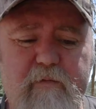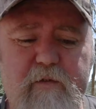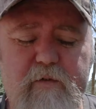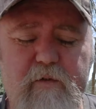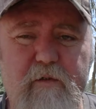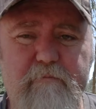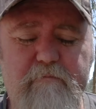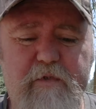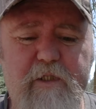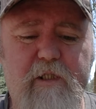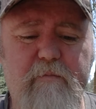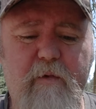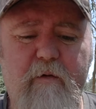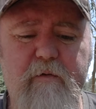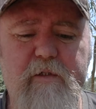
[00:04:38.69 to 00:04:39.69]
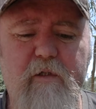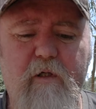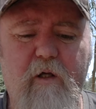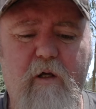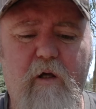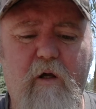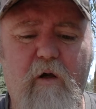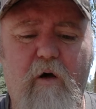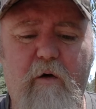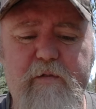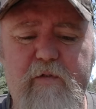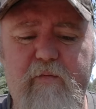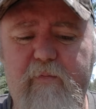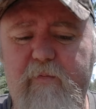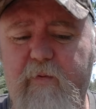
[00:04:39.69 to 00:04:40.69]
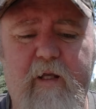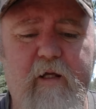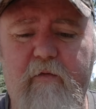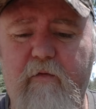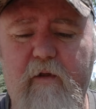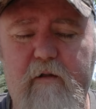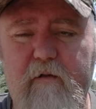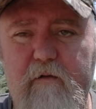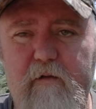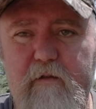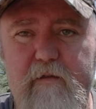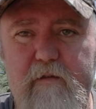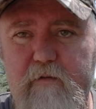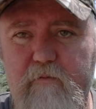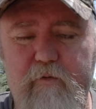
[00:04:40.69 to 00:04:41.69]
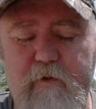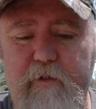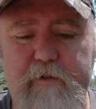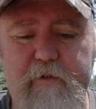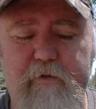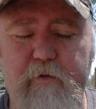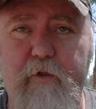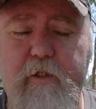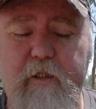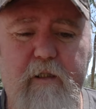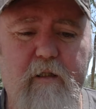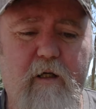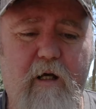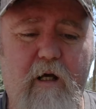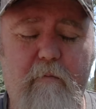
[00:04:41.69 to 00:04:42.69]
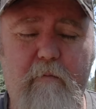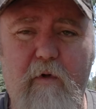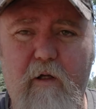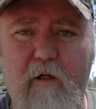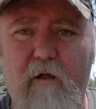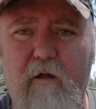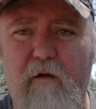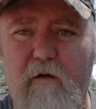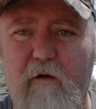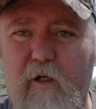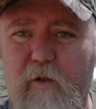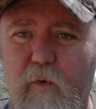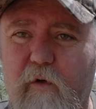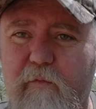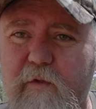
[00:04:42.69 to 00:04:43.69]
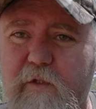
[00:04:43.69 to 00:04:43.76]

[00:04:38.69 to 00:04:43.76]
for sort of 6 months, I've found that it's really sturdy. I quite often